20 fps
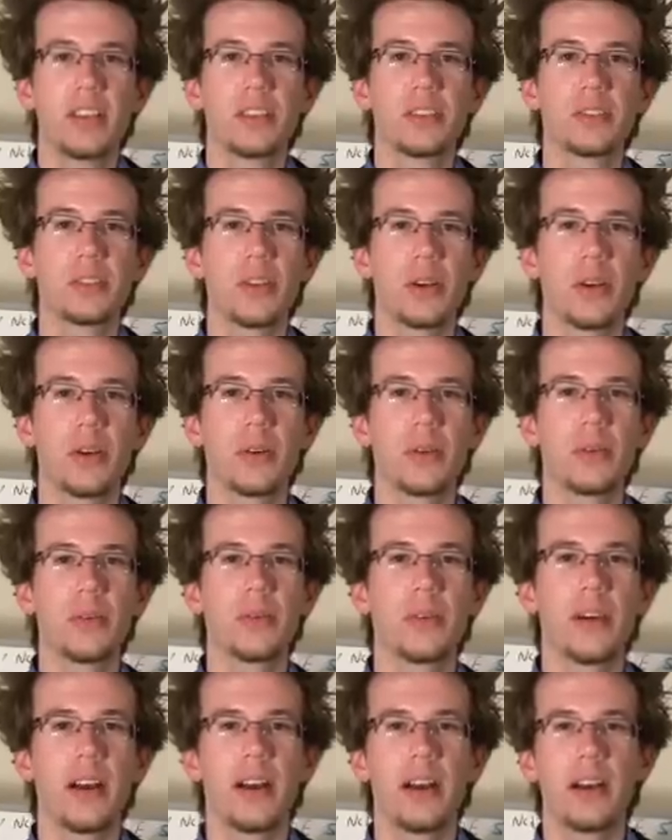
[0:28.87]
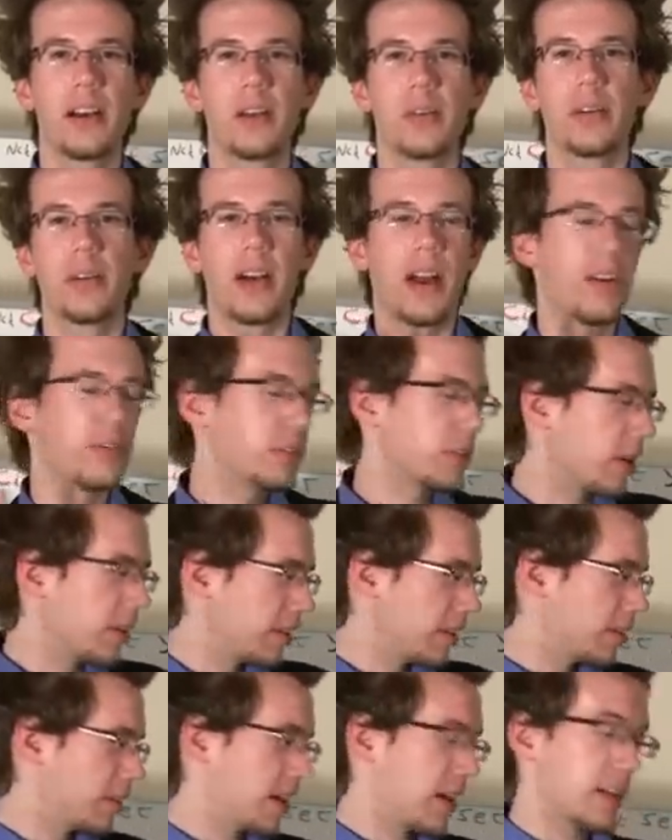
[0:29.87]
So I've
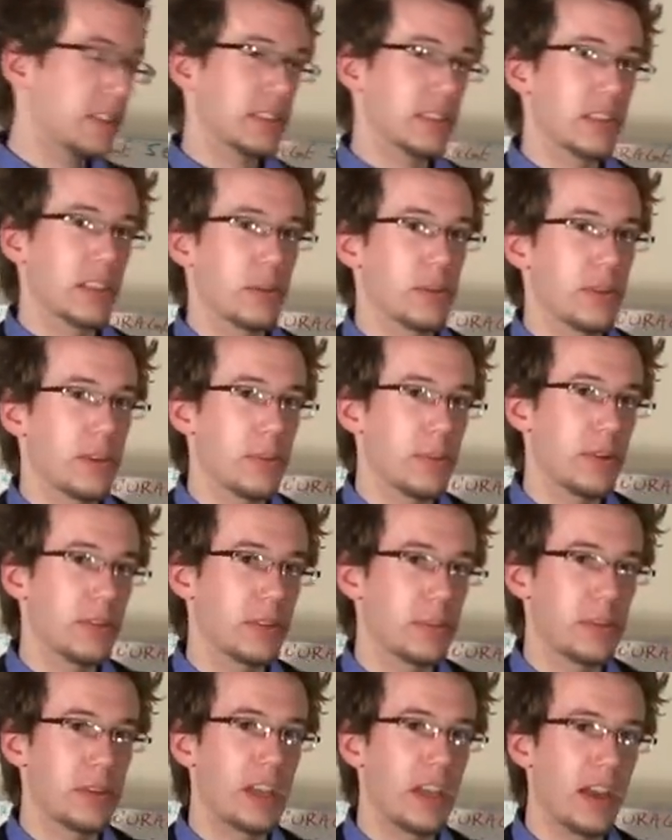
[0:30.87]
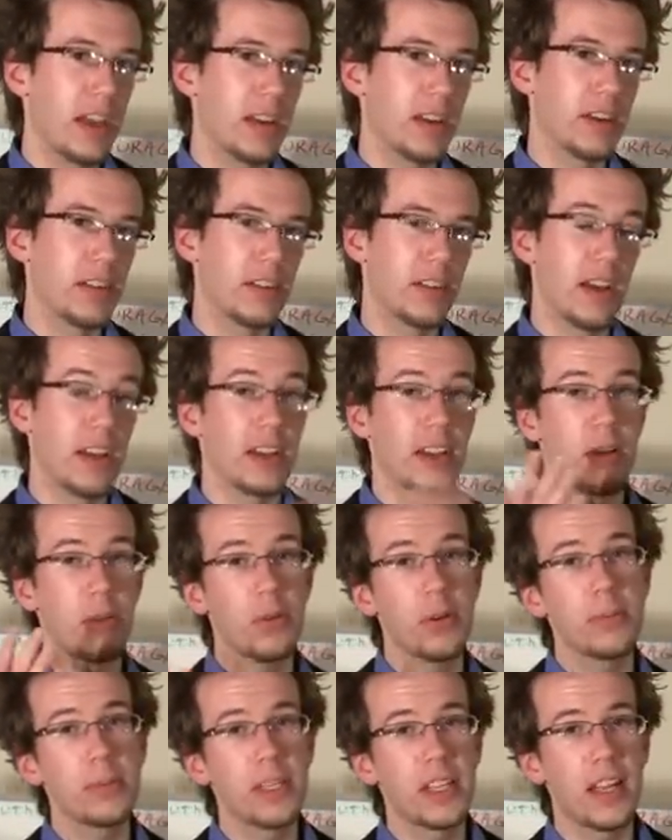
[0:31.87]
taught you guys a little bit about the piano, and I
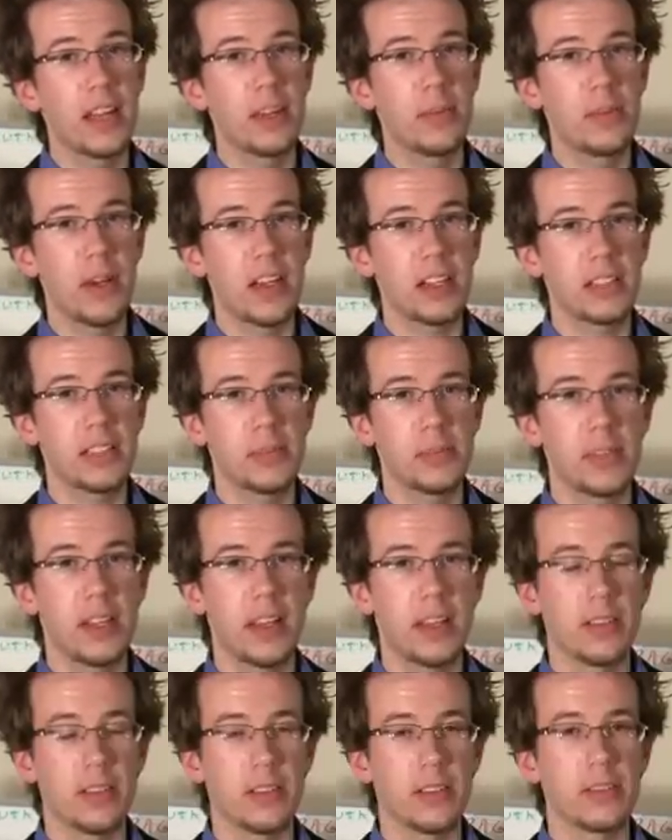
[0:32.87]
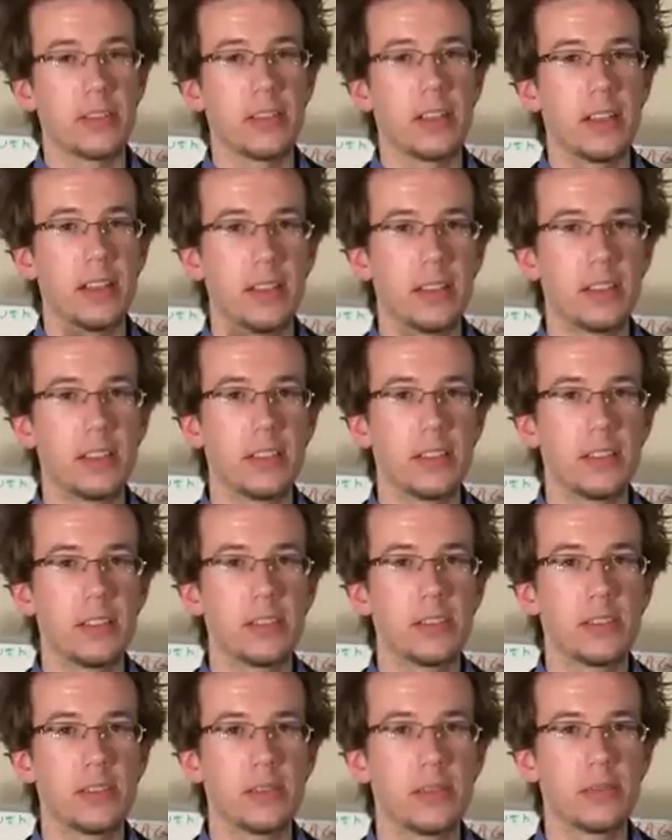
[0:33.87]
will be getting back to the piano in
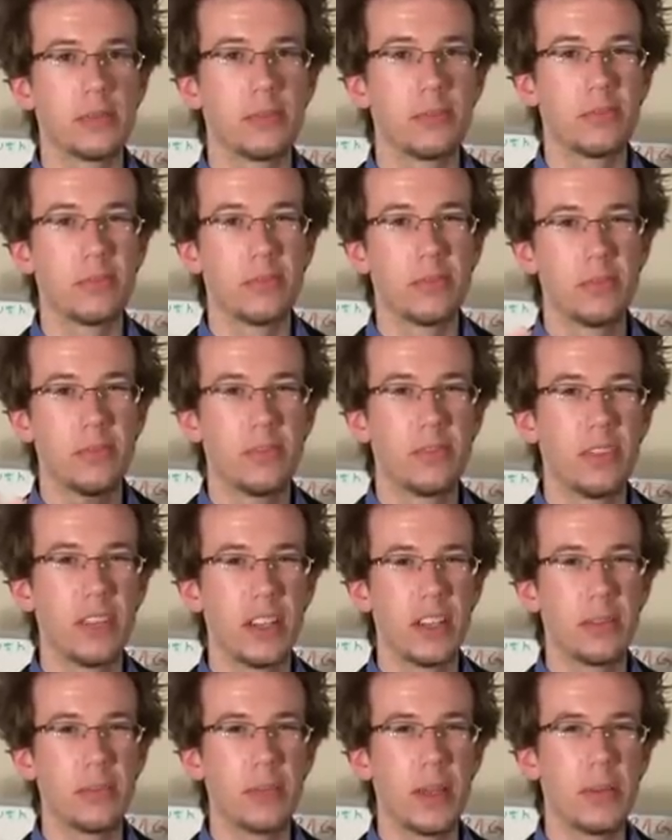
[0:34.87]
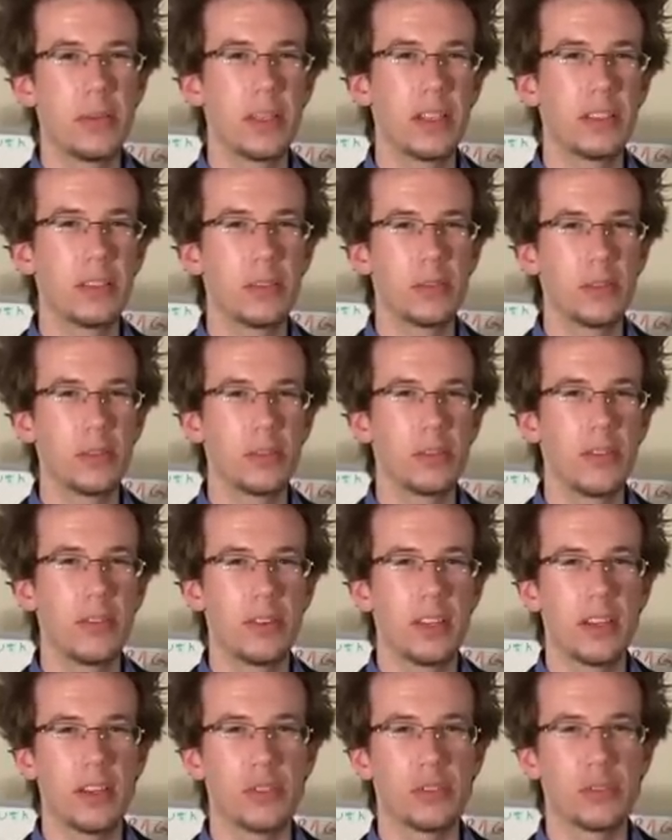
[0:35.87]
maybe 2 or 3
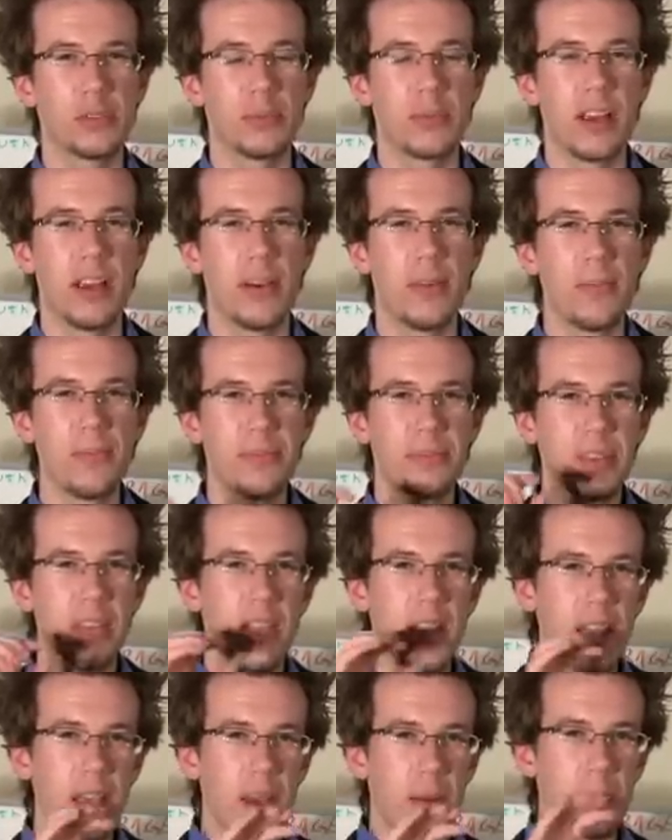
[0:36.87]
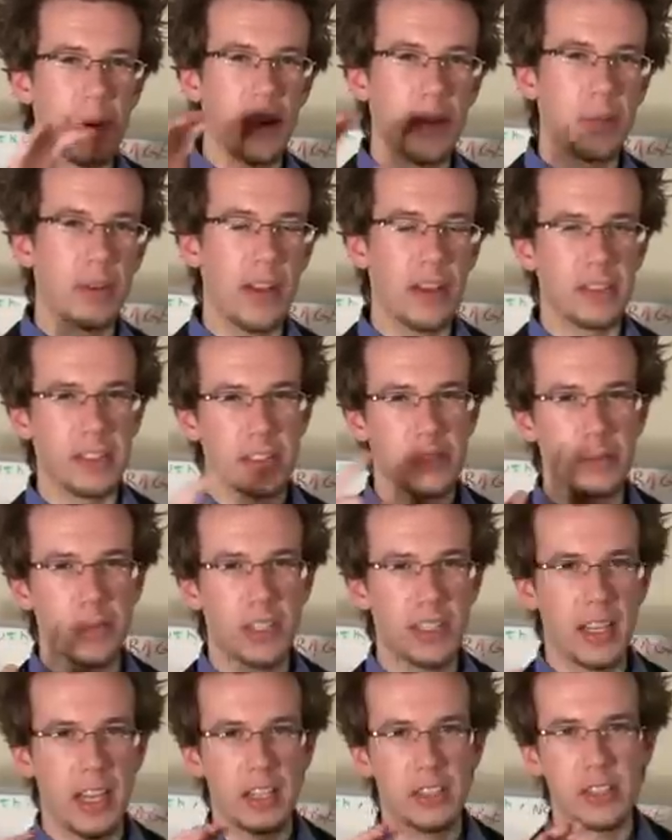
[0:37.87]
videos from now. But we have to
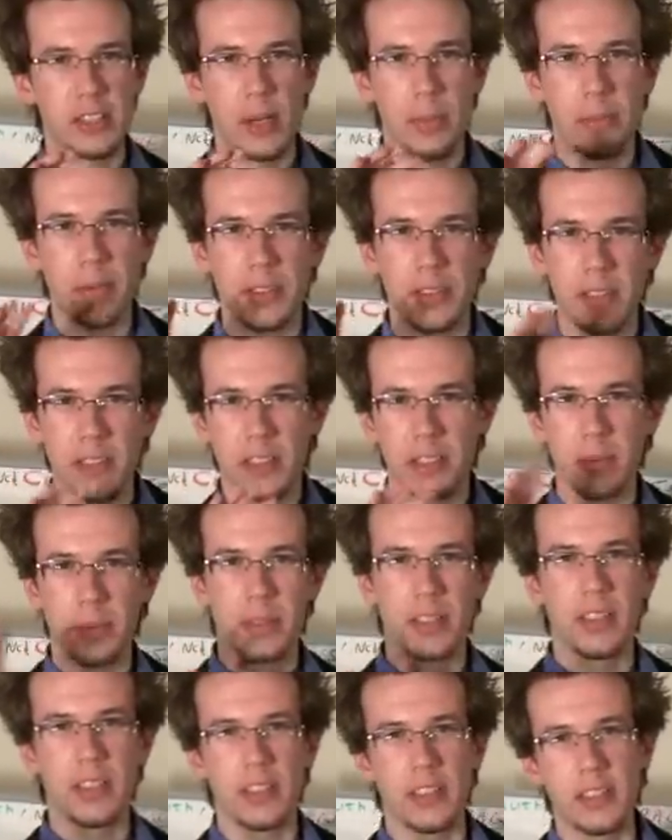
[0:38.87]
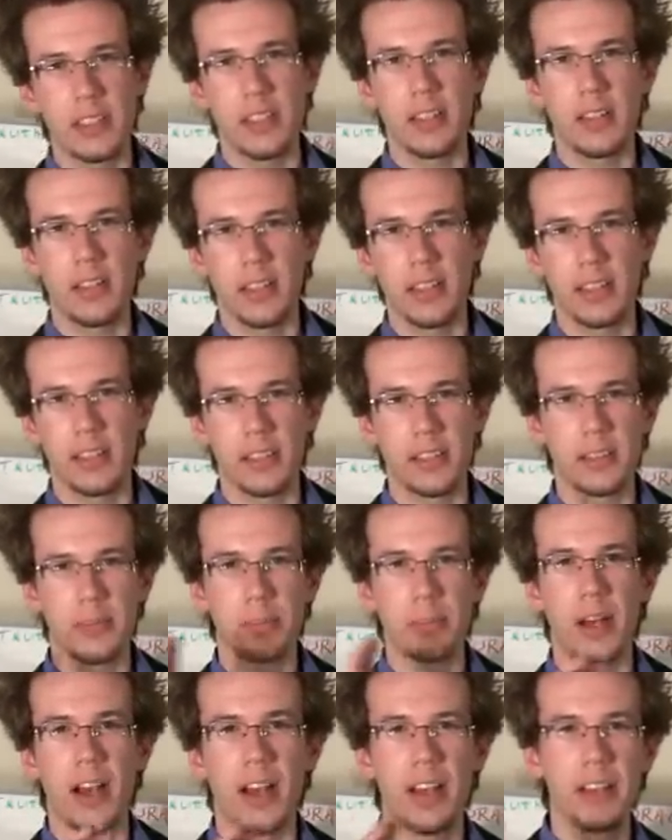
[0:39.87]
sort of catch up with a little bit of the theory
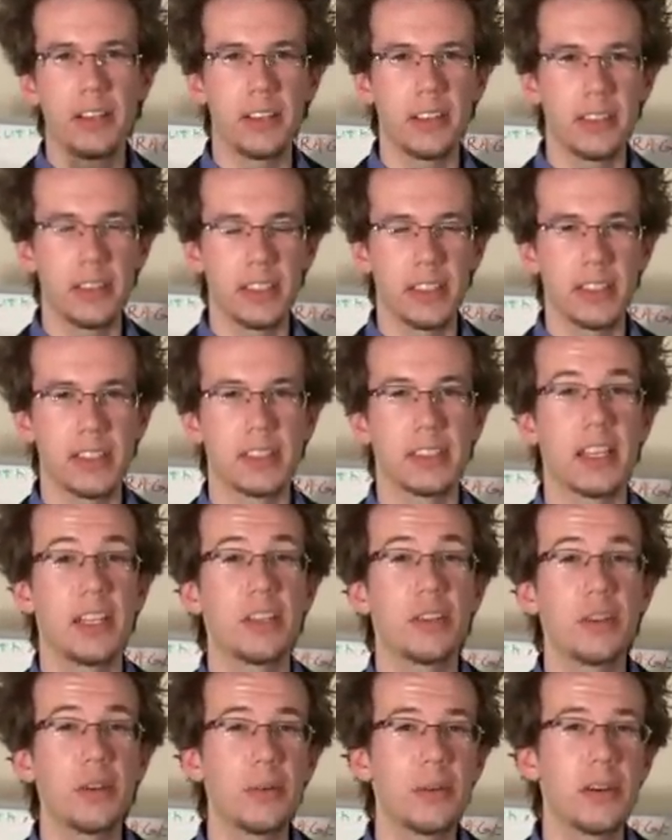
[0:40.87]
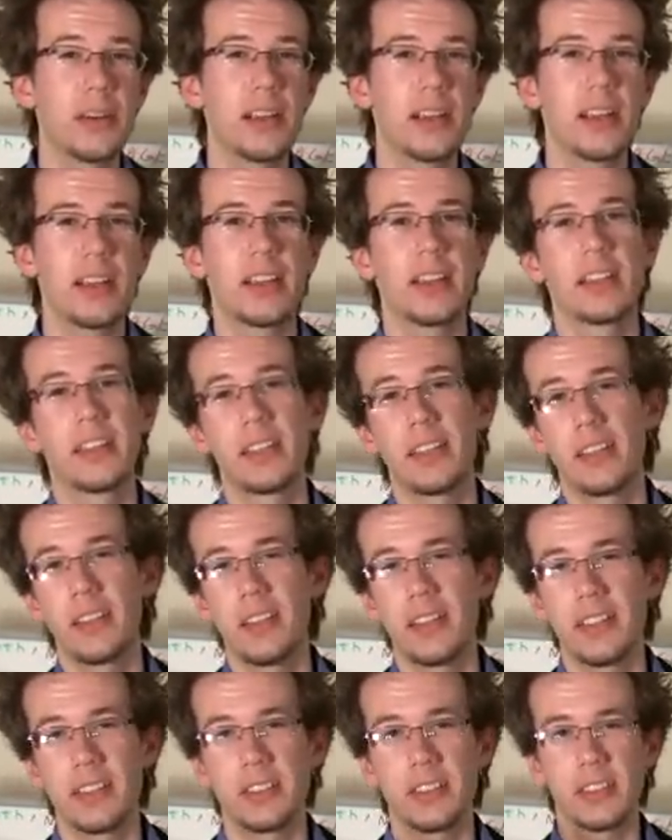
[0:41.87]
behind all this. And don't worry,
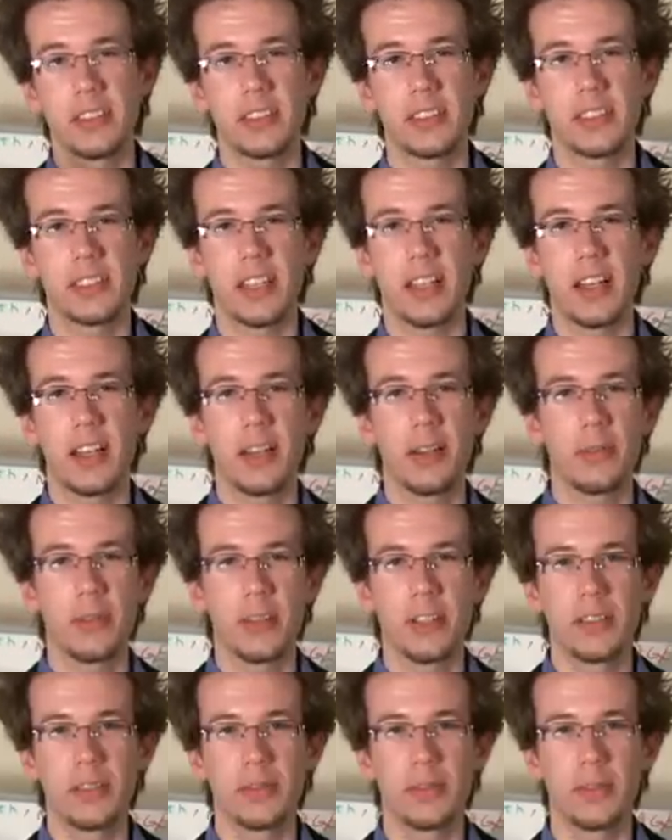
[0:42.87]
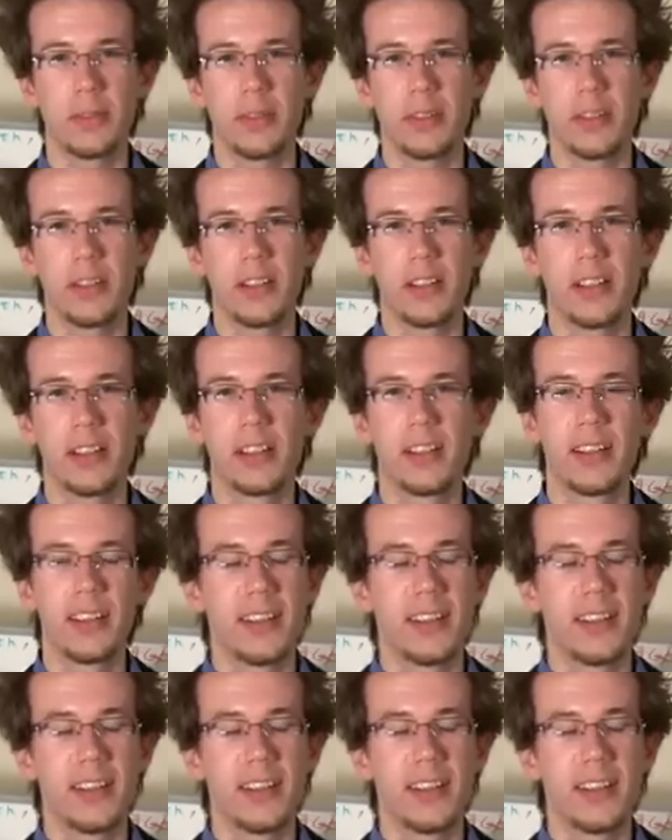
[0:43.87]
theory is just a scary word for